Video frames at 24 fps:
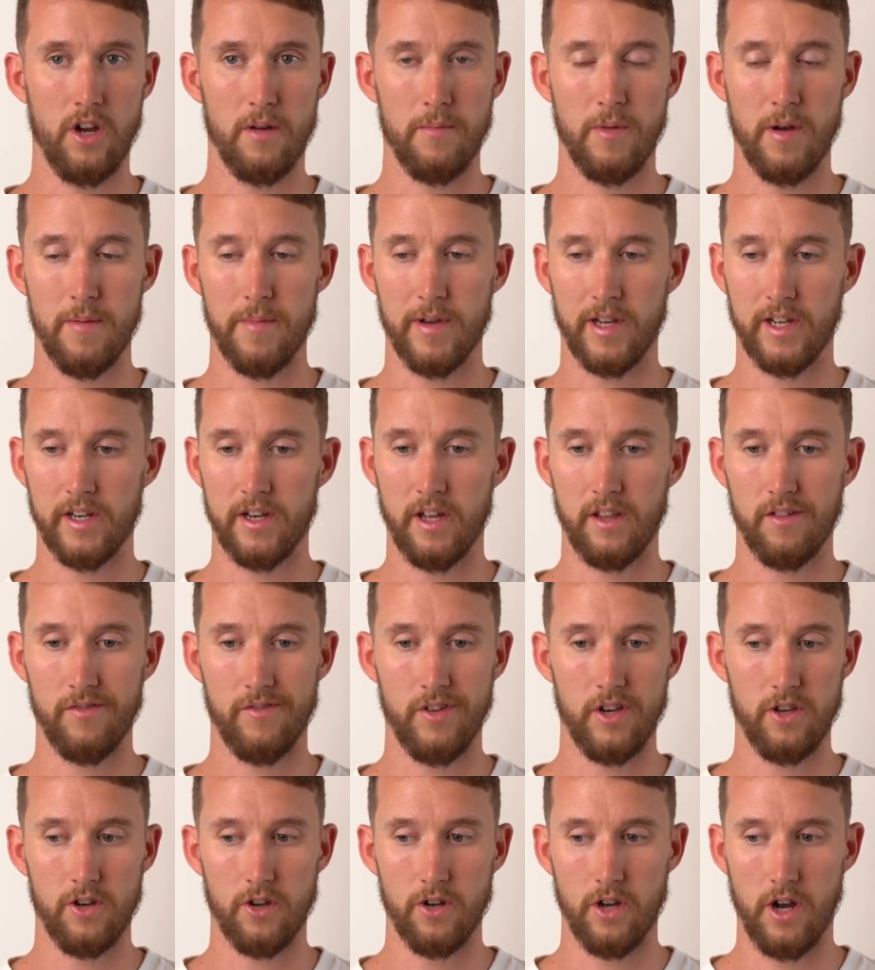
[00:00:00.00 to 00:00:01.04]
I might make another
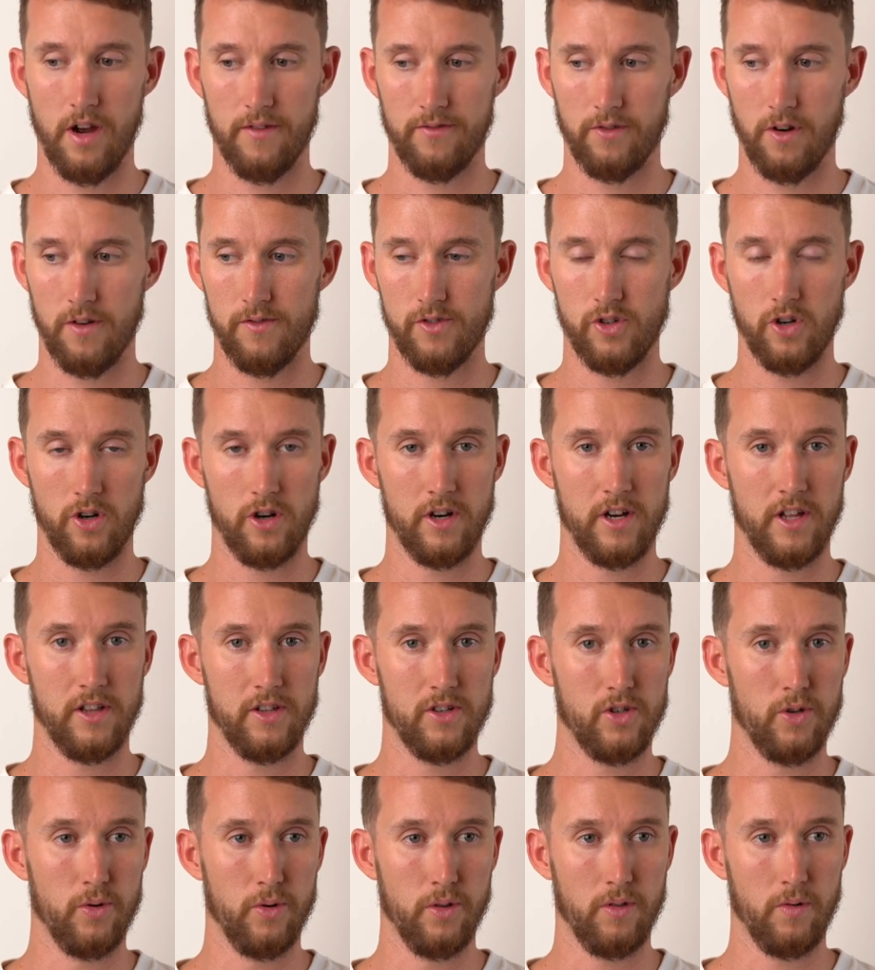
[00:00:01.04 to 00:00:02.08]
video after I've shot another
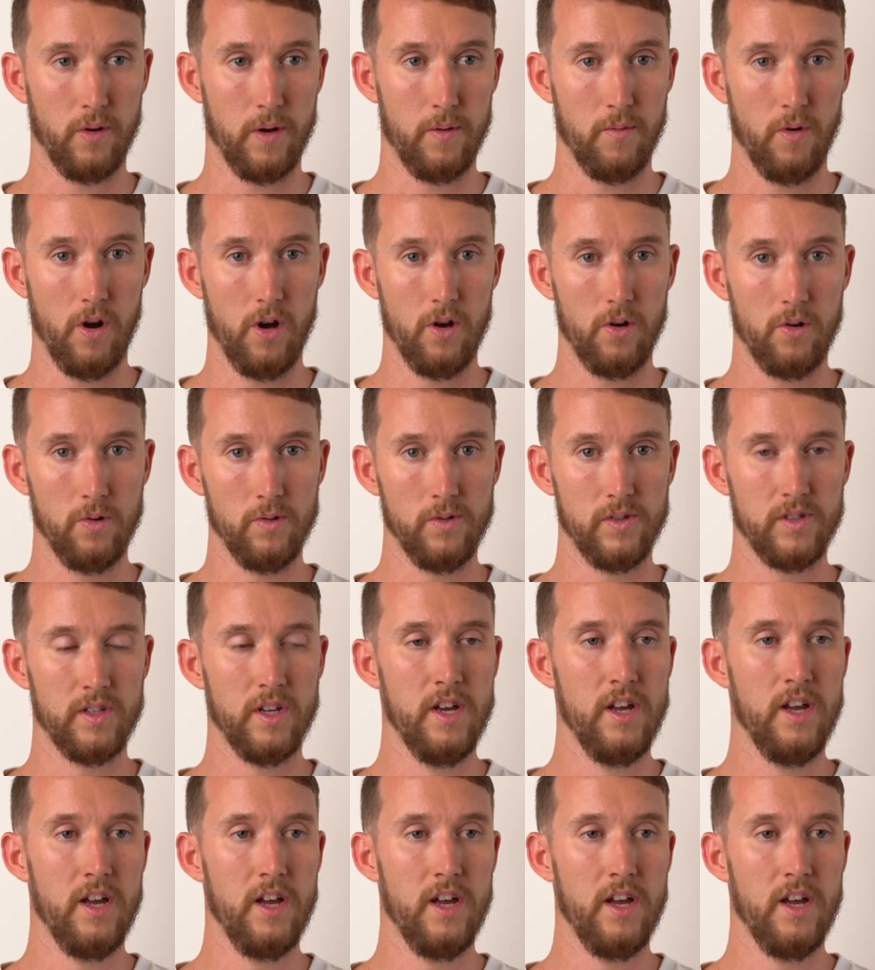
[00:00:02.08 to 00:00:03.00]
2 or 3 rolls